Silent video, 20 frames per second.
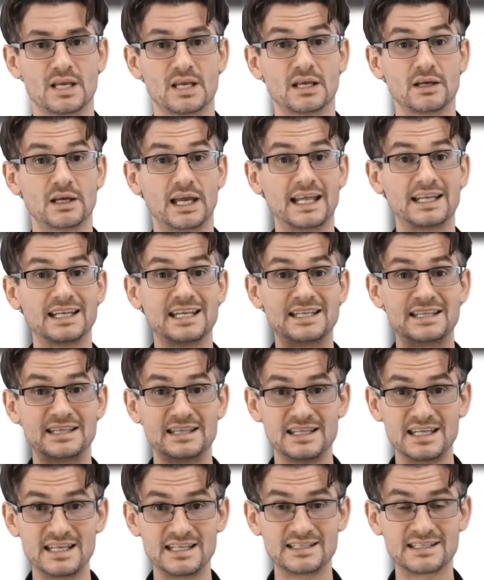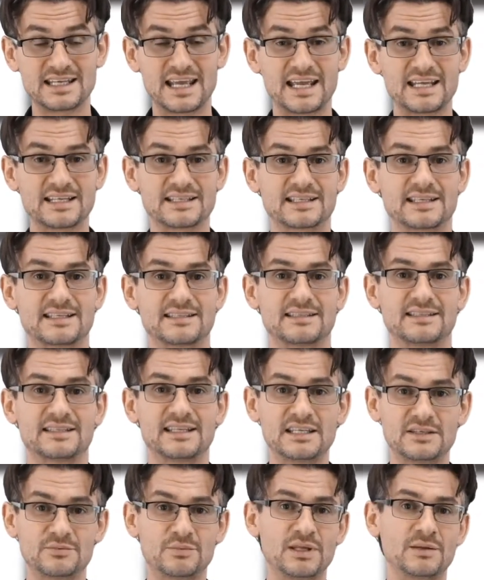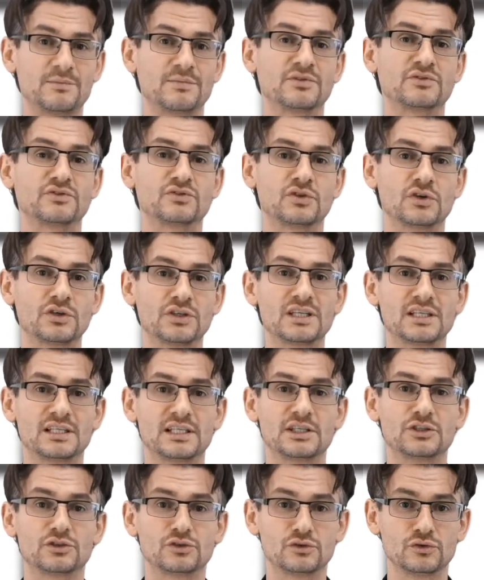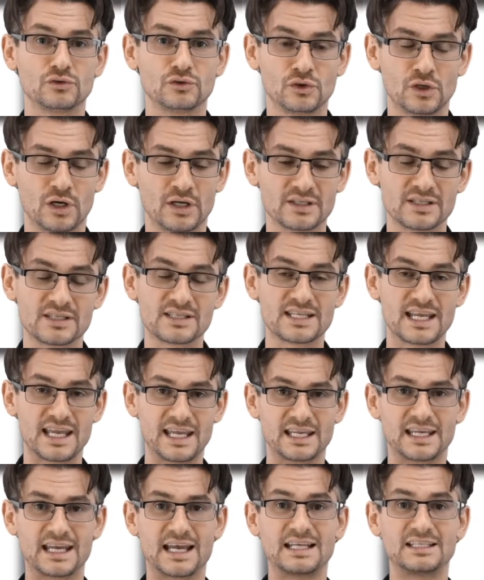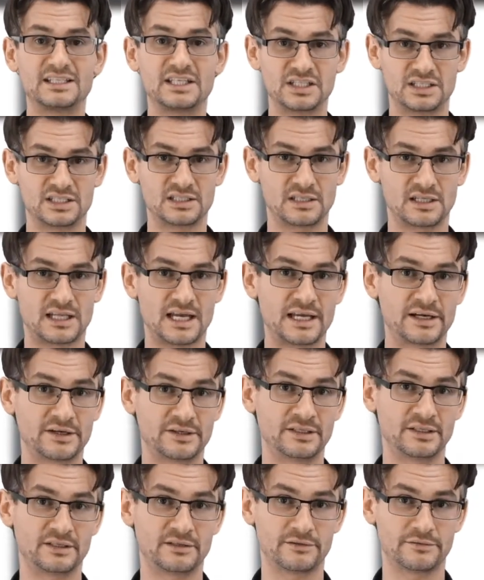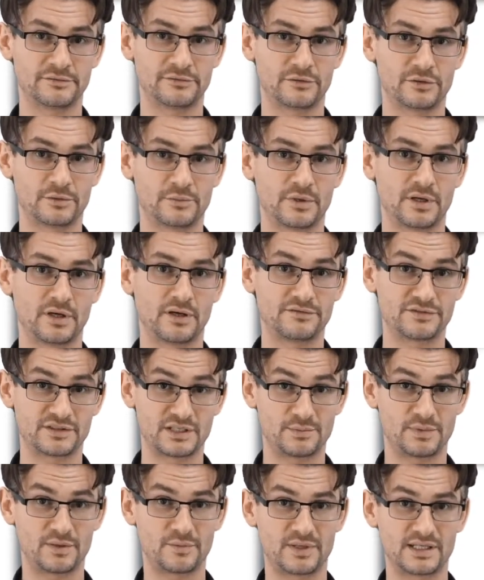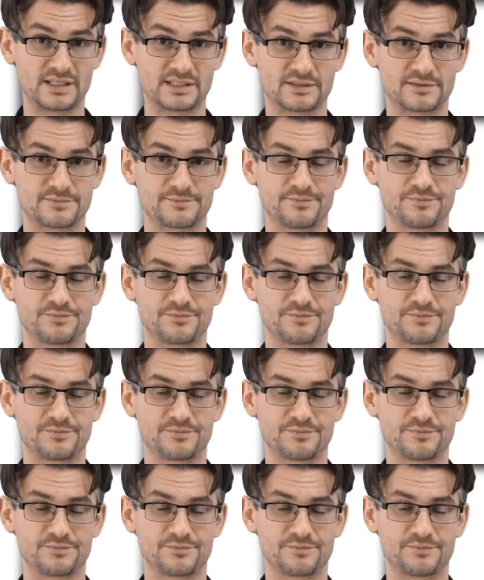And in these cases, these people certainly should not take additional iron in the form of supplements.